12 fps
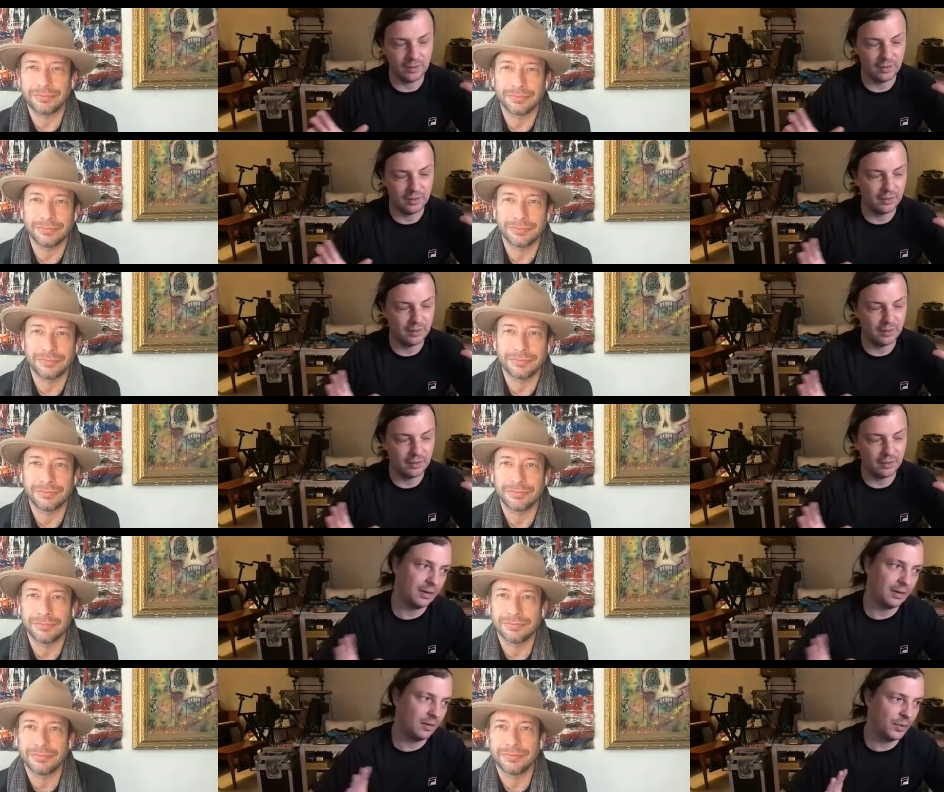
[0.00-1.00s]
Speaker 1: uh,
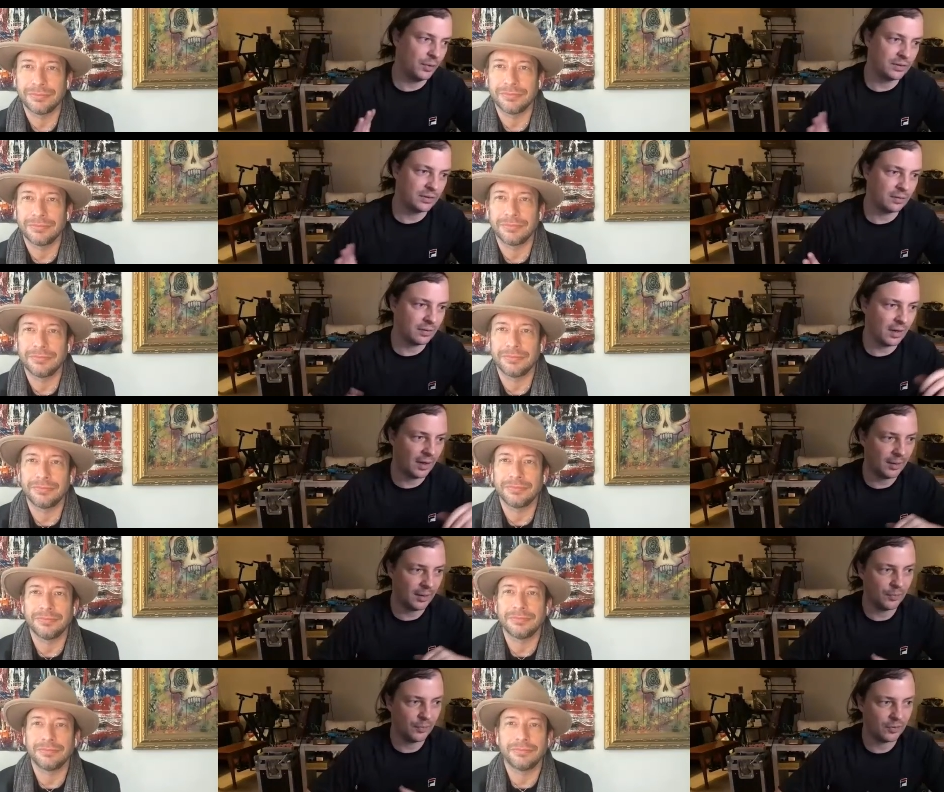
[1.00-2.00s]
in recent
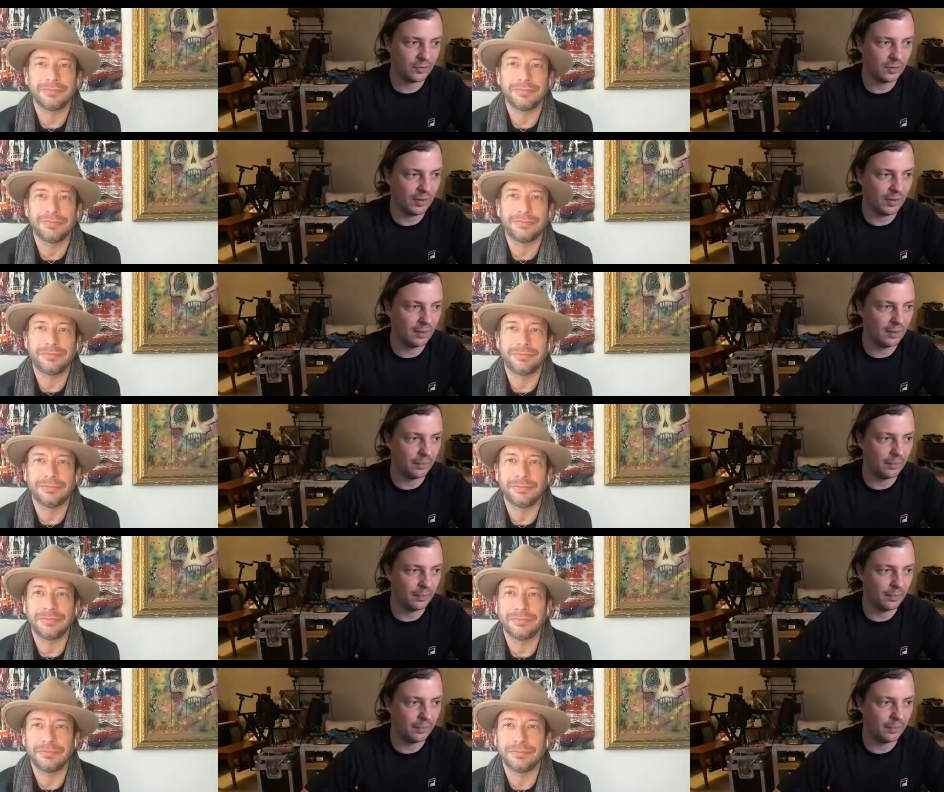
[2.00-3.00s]
times, uh,
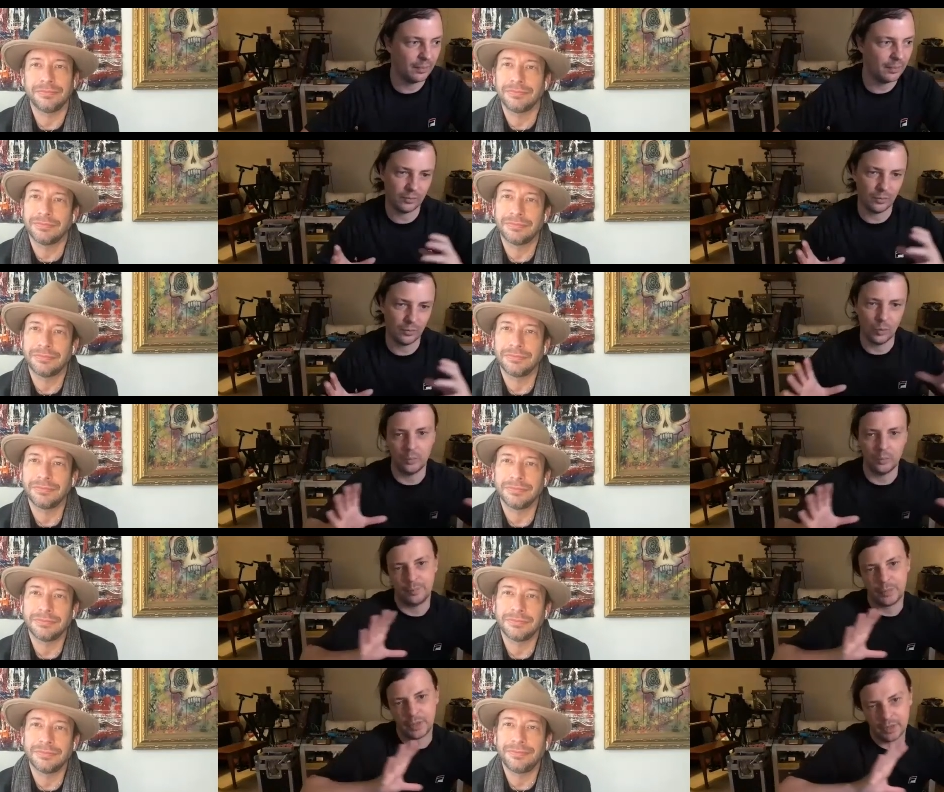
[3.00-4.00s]
but it's all
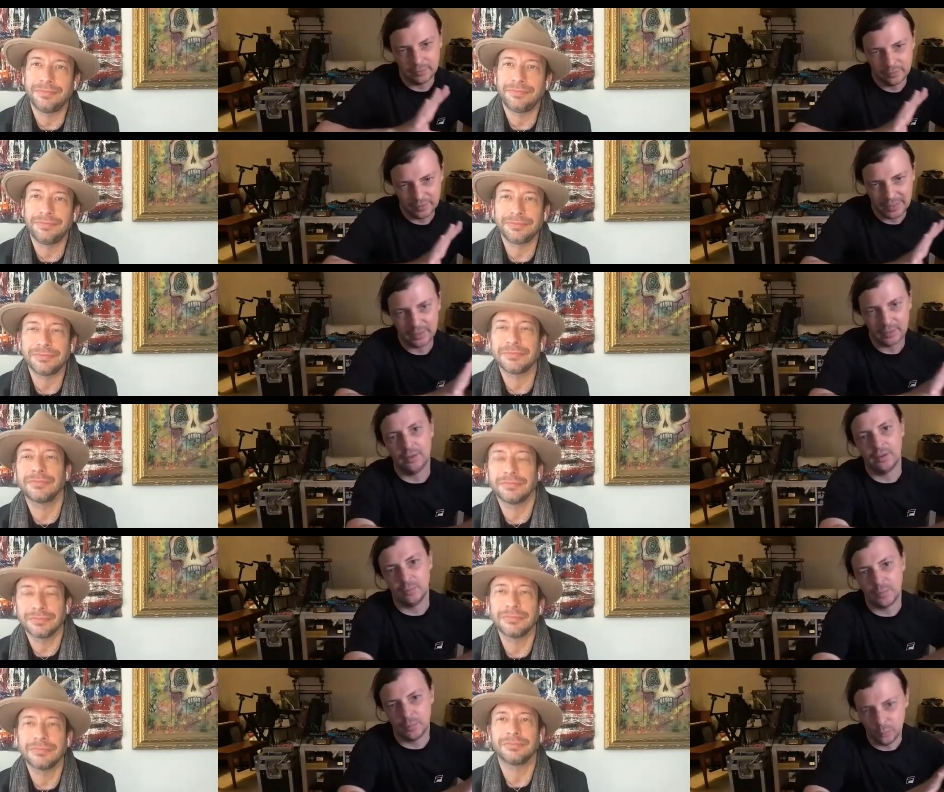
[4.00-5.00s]
kind of lent a
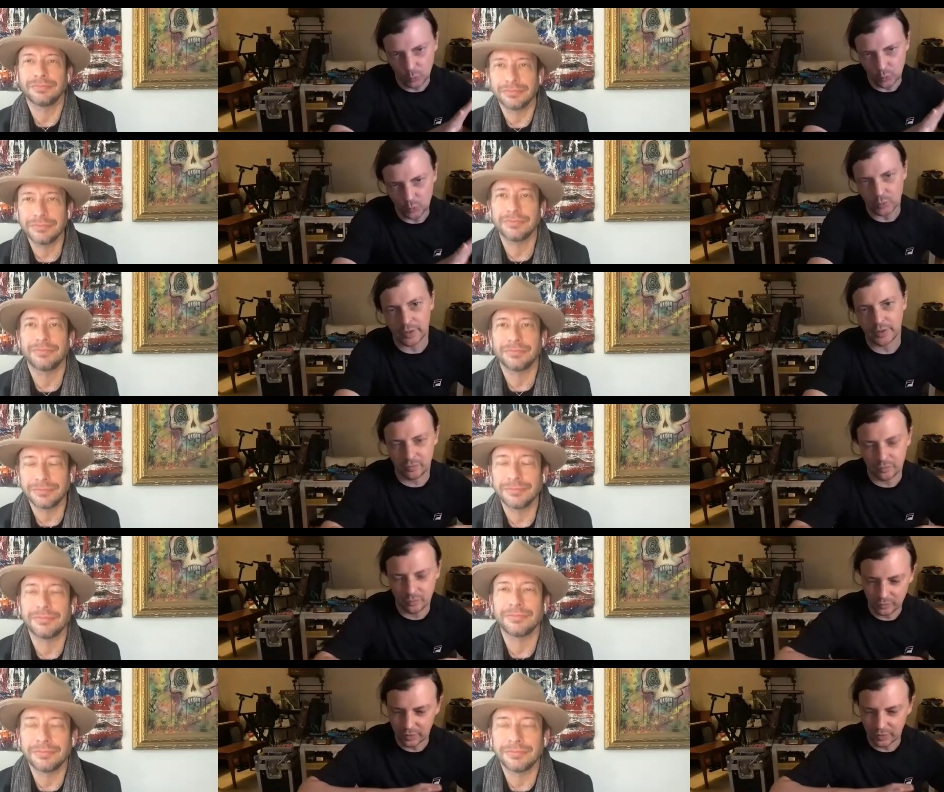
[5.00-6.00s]
little bit more orchestral.
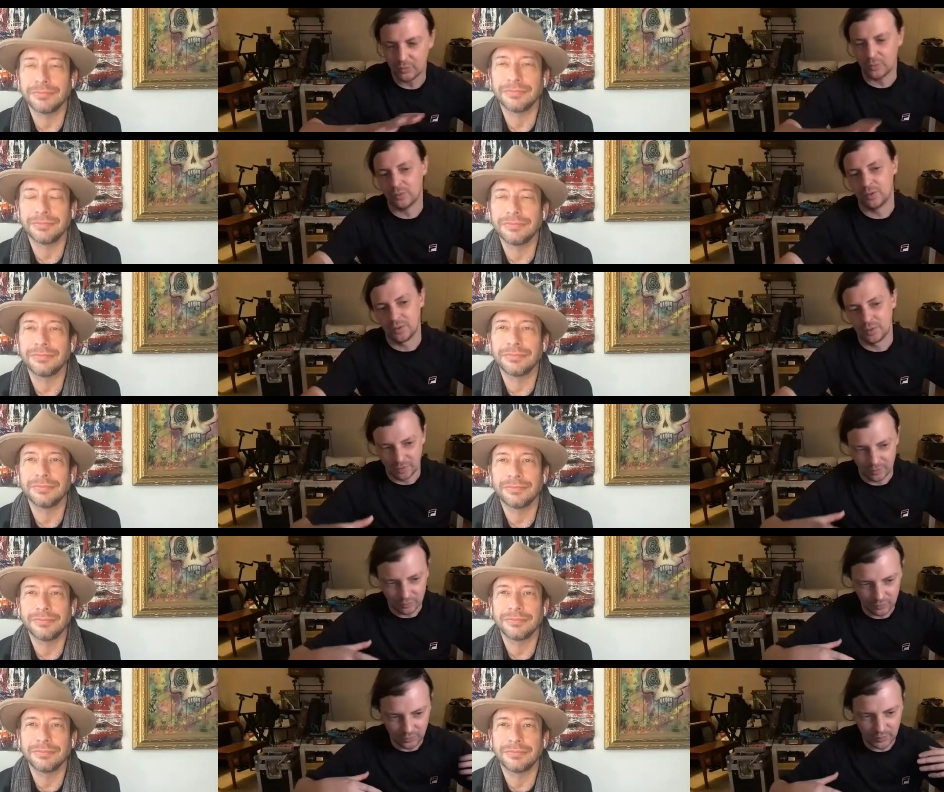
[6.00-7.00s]
So I thought,
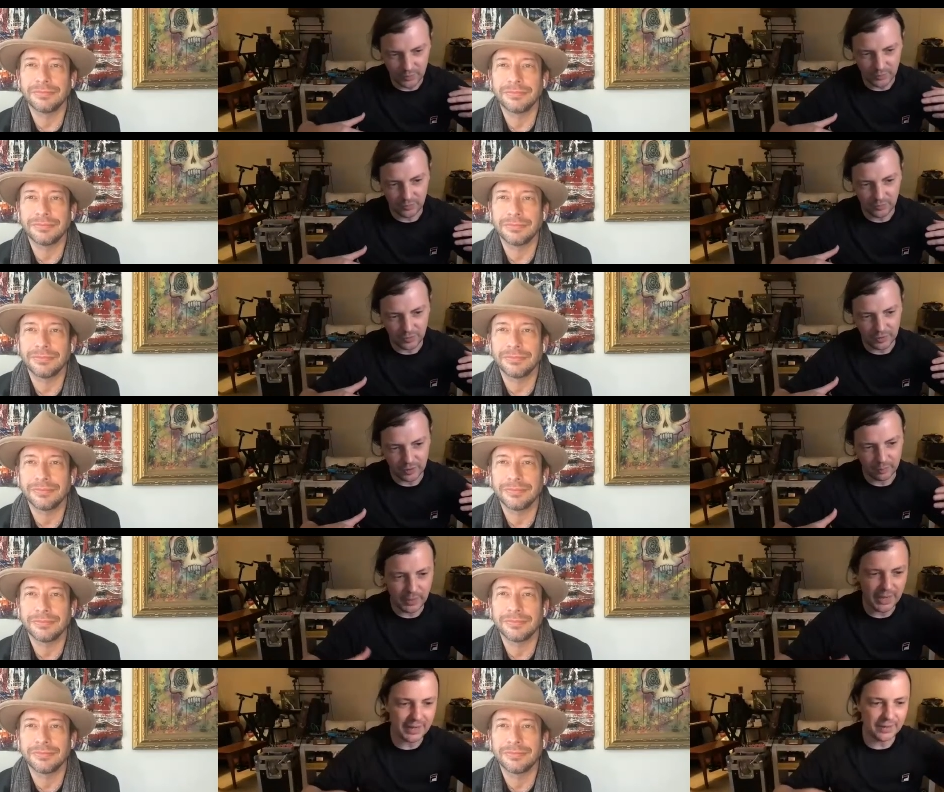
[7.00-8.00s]
for, for
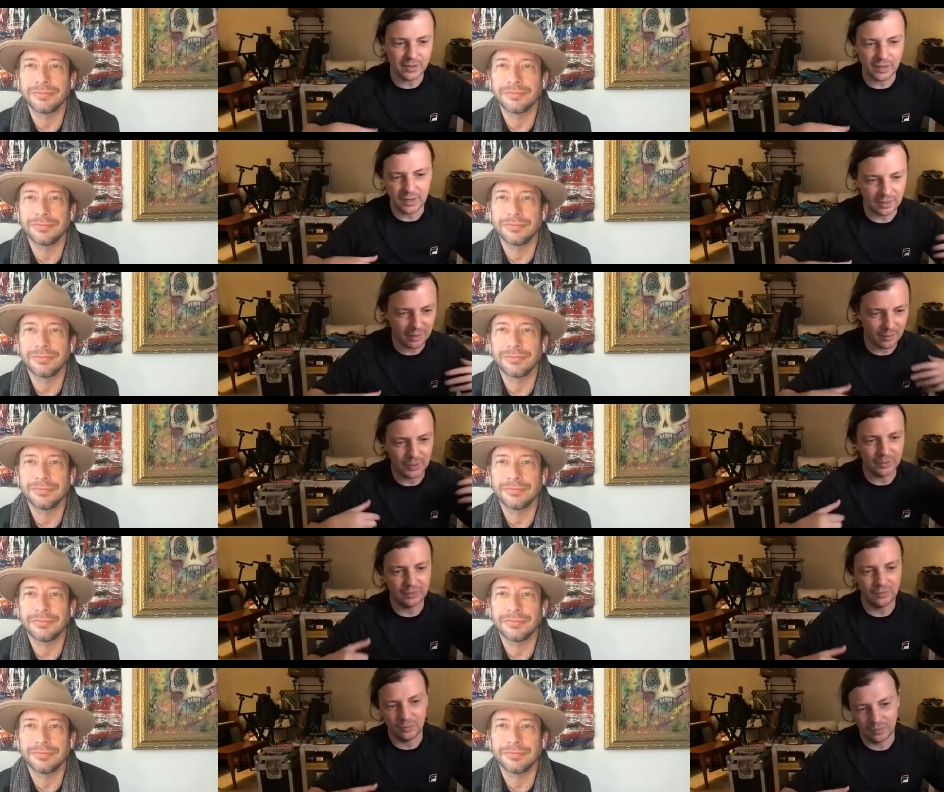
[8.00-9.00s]
my take, I want to
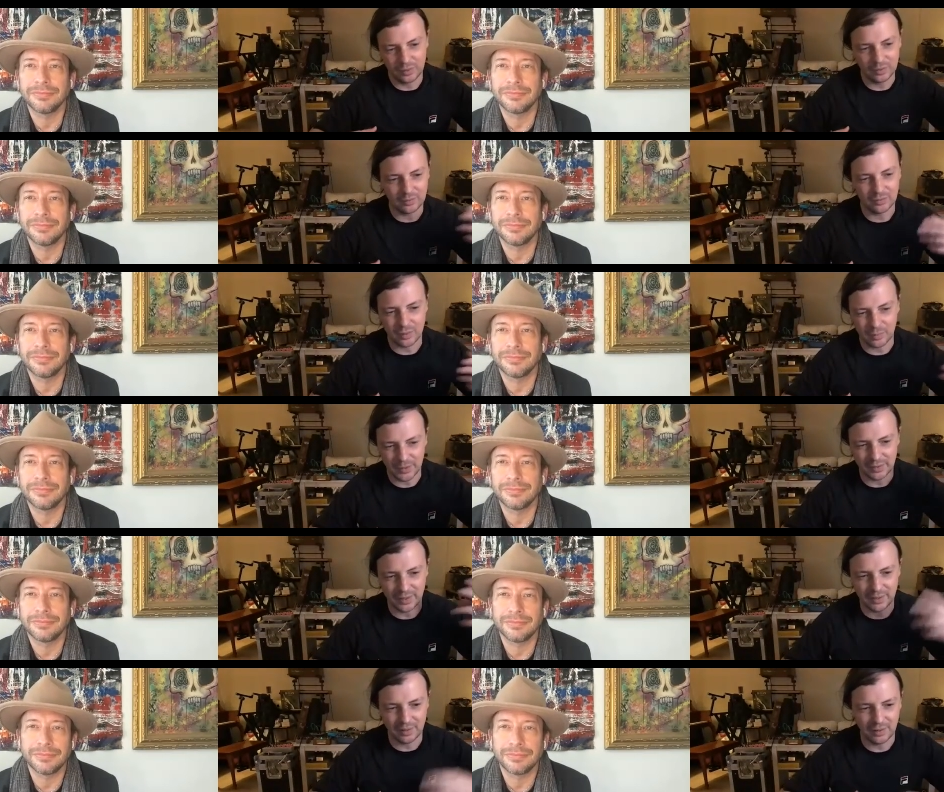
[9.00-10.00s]
do things something
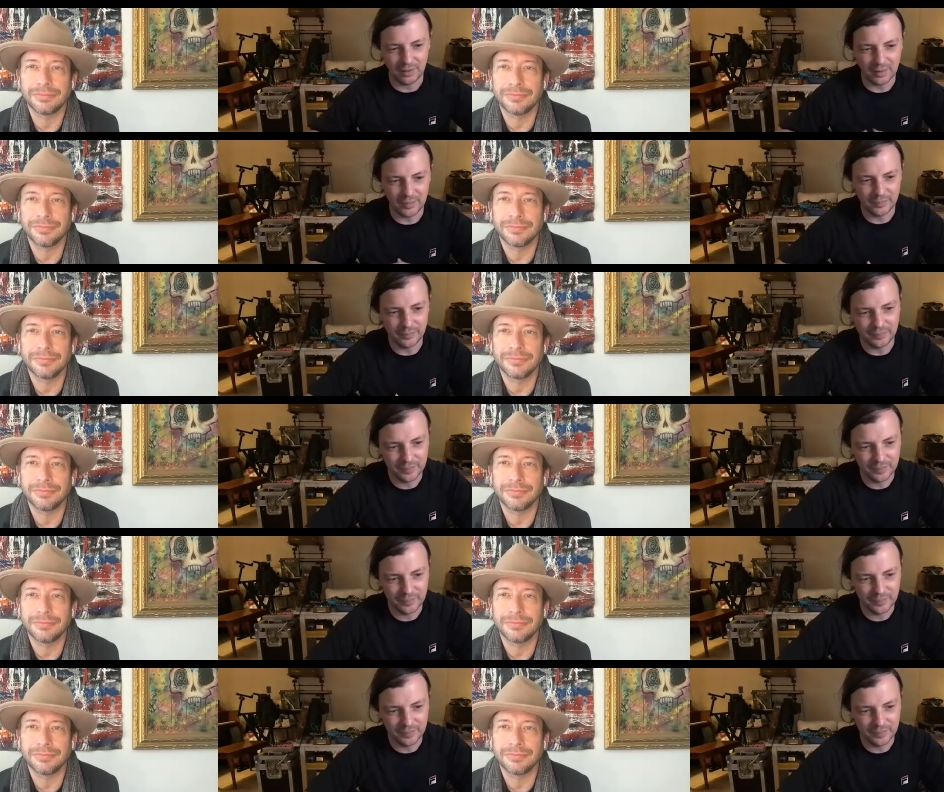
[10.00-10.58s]
that um,